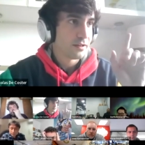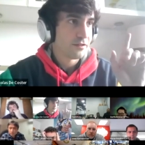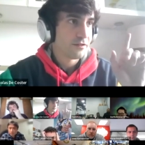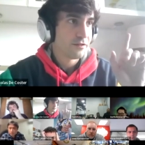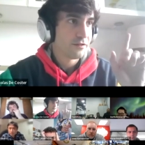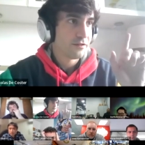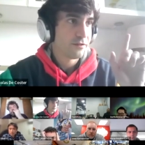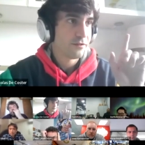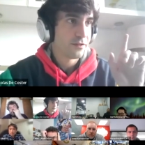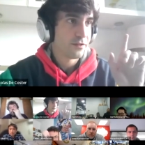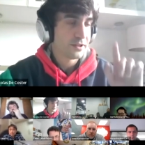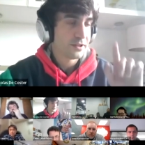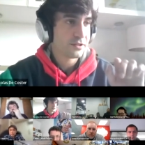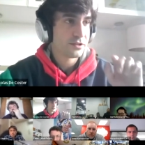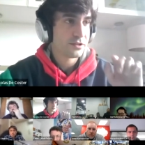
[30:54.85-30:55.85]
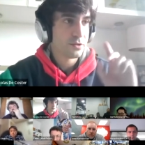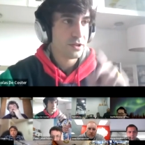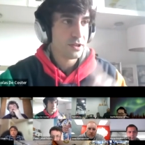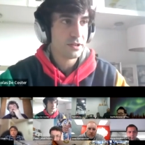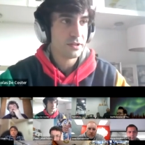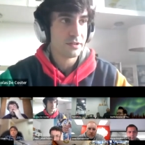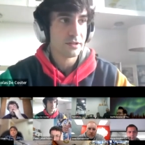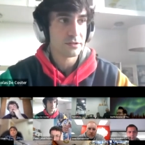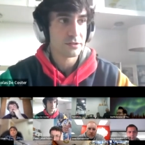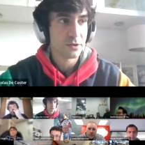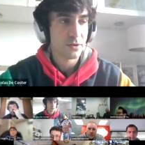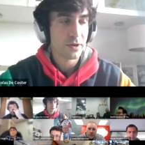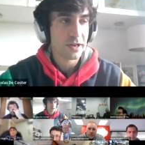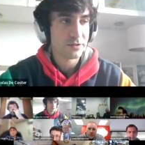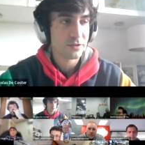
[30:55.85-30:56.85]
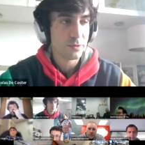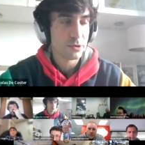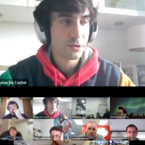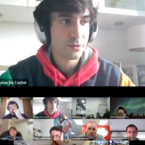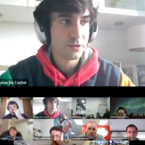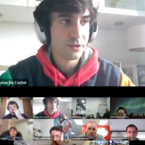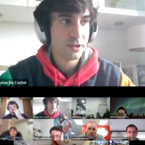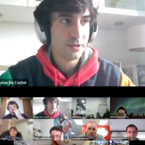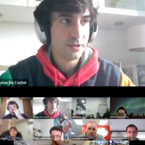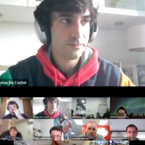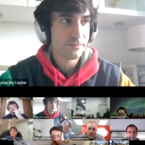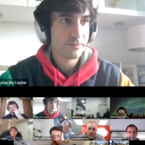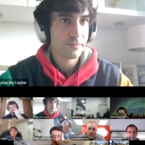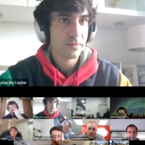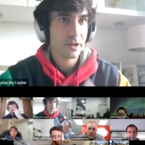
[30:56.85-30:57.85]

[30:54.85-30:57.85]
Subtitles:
For this, you need, so SWD,